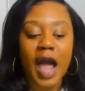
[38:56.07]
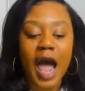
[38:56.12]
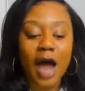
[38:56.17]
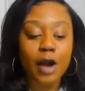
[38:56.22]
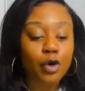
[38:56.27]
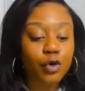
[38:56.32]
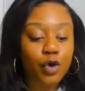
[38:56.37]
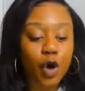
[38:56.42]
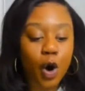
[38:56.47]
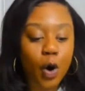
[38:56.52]
I
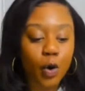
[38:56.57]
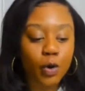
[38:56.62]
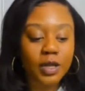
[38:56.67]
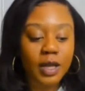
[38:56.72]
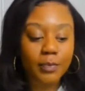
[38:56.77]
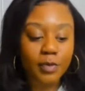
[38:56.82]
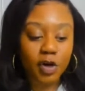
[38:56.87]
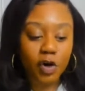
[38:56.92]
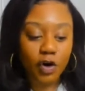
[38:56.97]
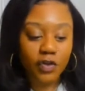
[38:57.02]
don't know.
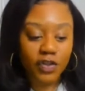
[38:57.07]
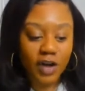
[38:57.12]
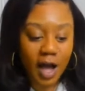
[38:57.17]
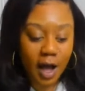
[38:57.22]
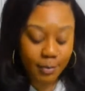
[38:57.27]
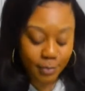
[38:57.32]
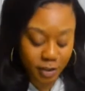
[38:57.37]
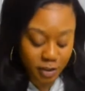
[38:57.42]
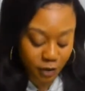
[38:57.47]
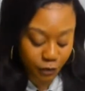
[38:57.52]
Let me know in the
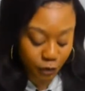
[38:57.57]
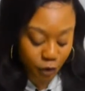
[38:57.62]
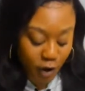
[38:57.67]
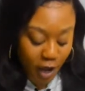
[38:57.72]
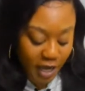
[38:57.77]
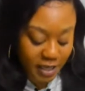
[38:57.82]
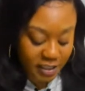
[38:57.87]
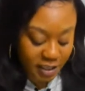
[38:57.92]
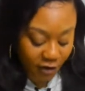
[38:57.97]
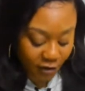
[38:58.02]
comments if you
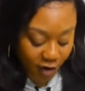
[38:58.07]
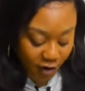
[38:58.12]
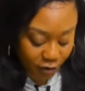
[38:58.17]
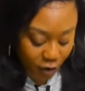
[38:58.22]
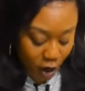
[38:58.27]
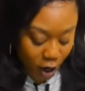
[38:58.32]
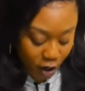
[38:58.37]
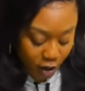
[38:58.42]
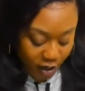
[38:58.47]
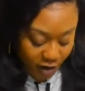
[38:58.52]
guys have
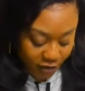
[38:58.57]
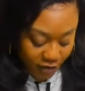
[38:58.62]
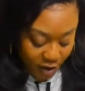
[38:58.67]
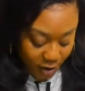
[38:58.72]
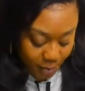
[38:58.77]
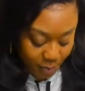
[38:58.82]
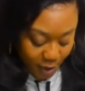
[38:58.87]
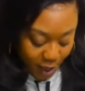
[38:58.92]
ever heard of it.